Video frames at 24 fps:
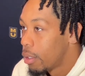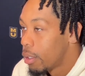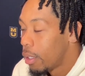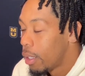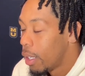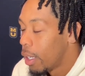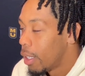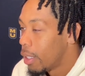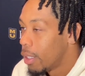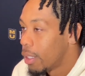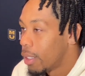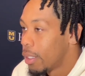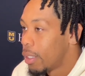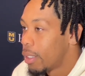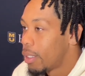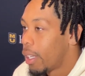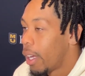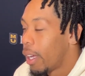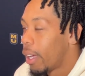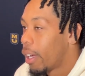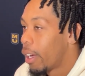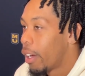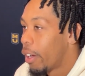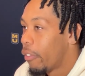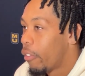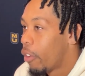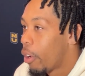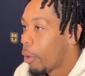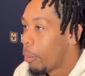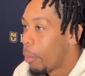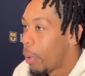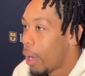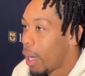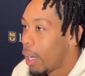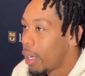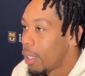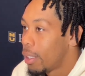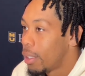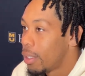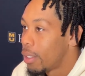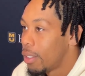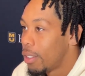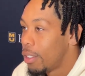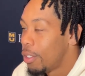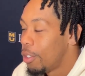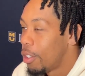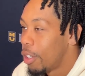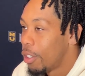Yeah, just take care of our bodies
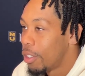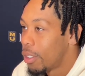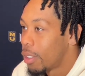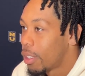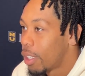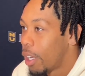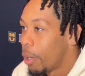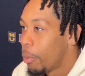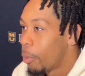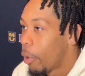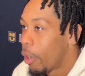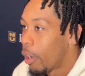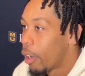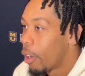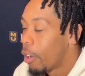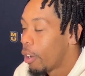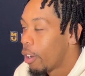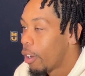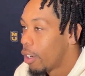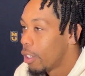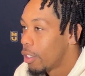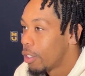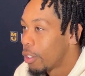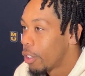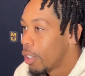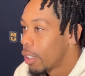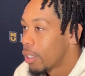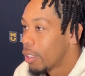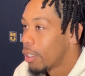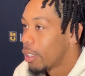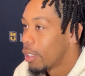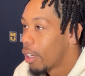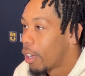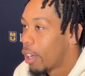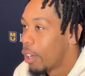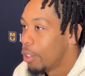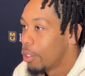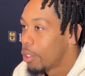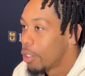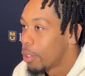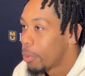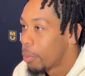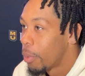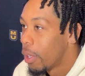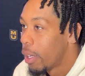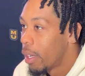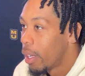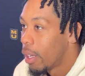and, you know, just keep working hard and trusting the coach's
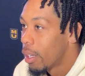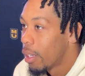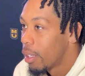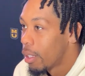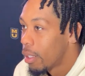plan.